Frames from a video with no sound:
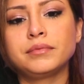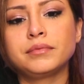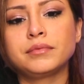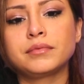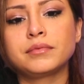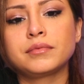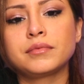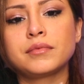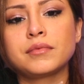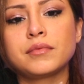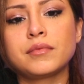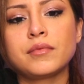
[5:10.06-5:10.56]

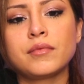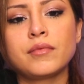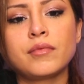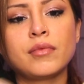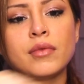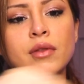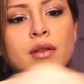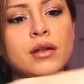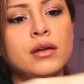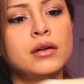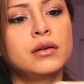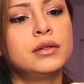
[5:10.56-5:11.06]

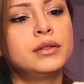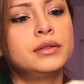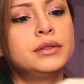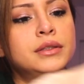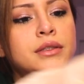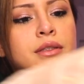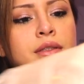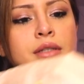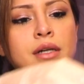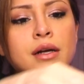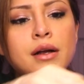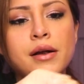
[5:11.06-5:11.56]

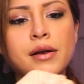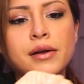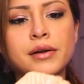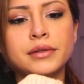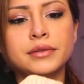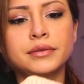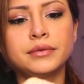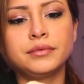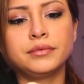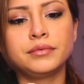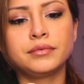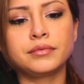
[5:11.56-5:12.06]

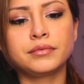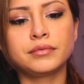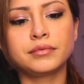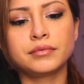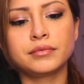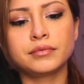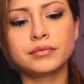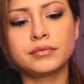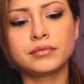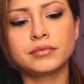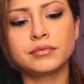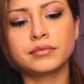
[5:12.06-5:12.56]

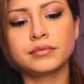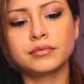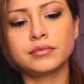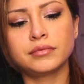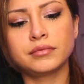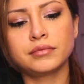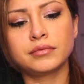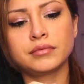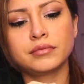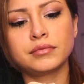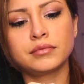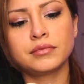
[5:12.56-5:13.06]

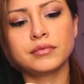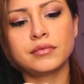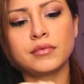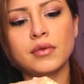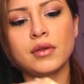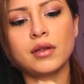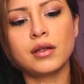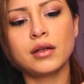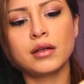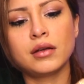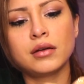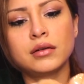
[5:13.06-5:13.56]

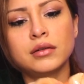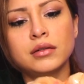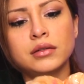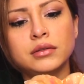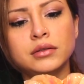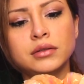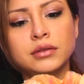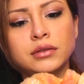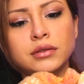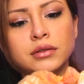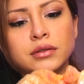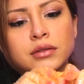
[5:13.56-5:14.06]

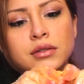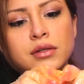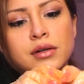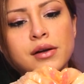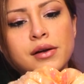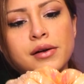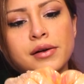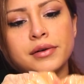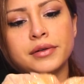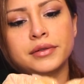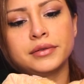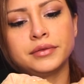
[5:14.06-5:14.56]

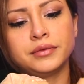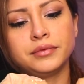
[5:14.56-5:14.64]
[no speech]